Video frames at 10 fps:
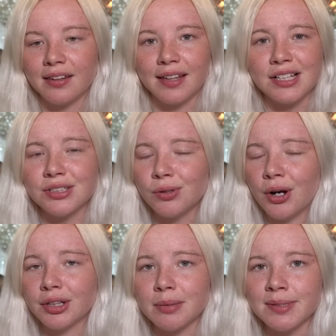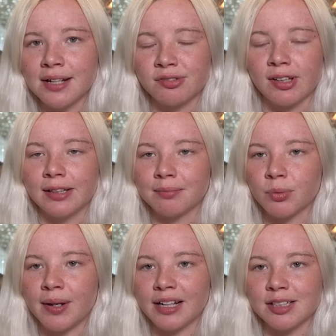They still hurt themselves with clipped
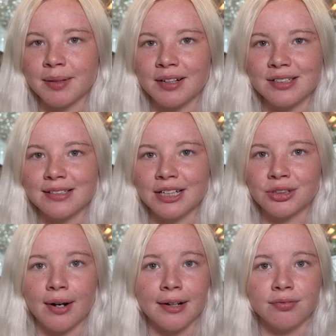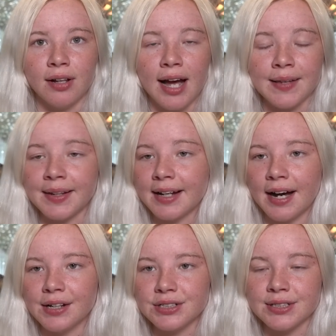wings, because they try to fly and they
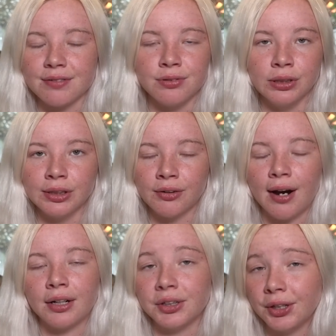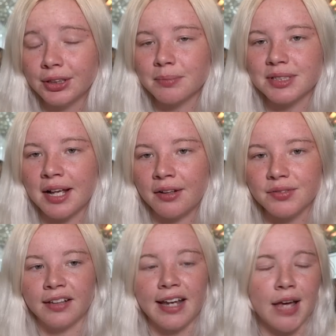can't, so they fall on the ground and hurt
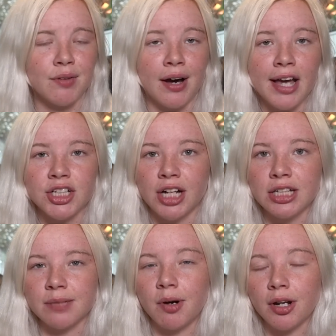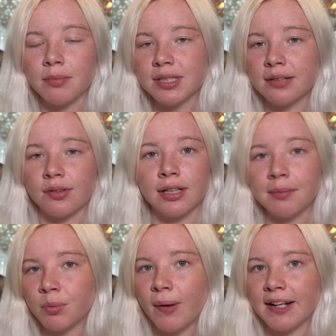themselves. They have a higher chance of hurting themselves with
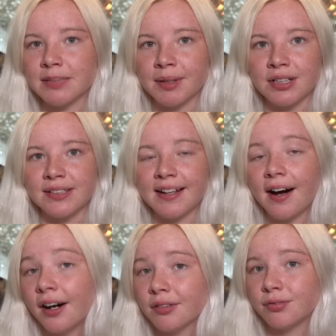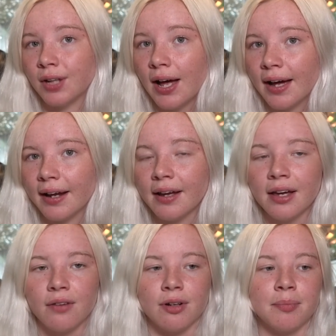clipped wings because they can't fly.
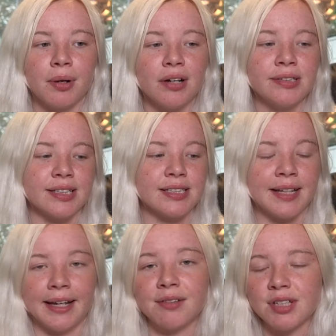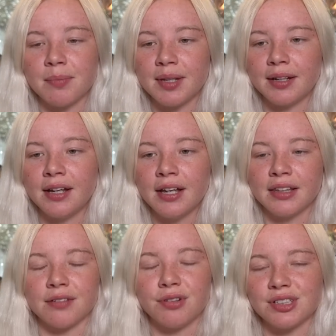When birds are scared of something,
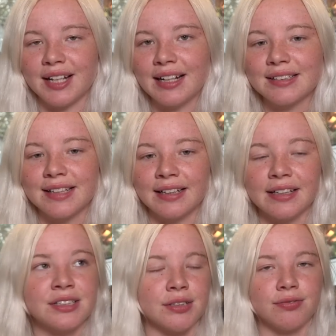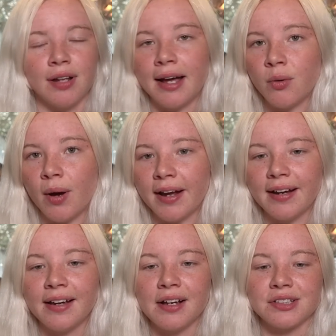their first instinct is to fly
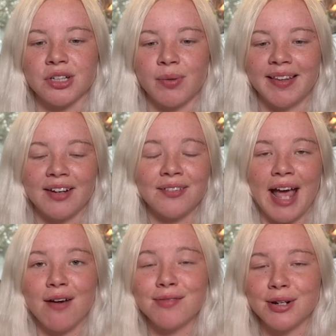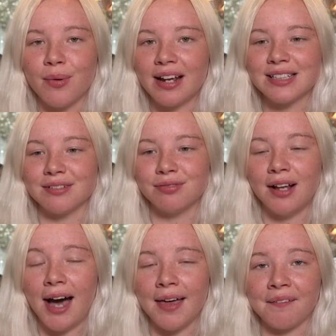away, so when they don't have any wings to
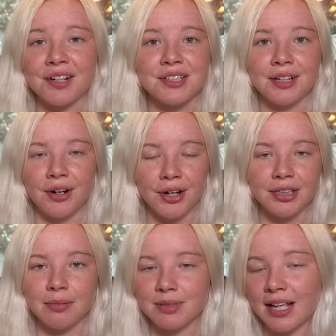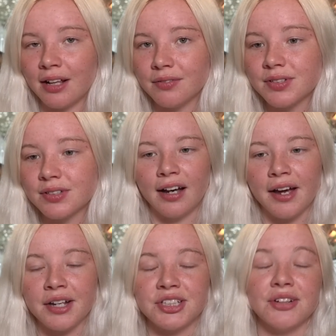fly, they're just gonna hurt themselves.
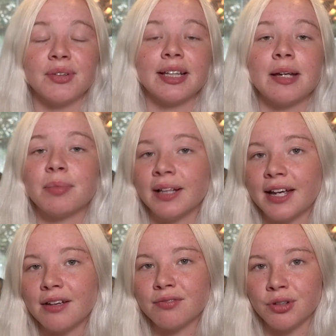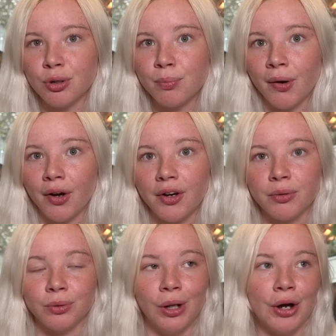I genuinely believe your
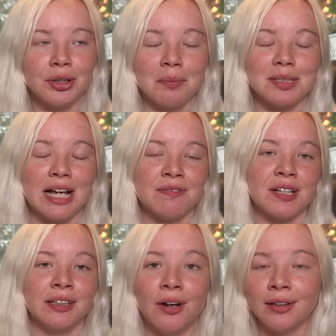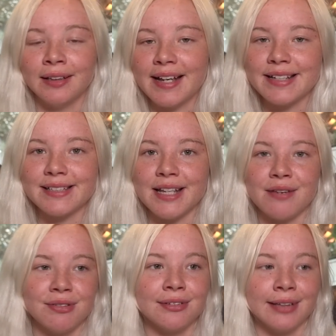bird will hurt themselves a lot less
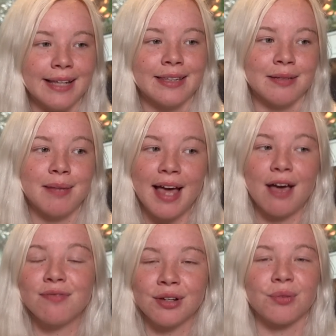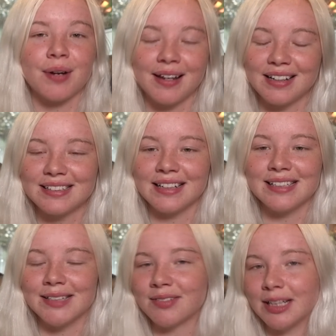if you let them have their wings
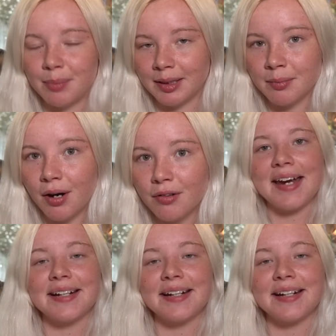instead of clipping them off.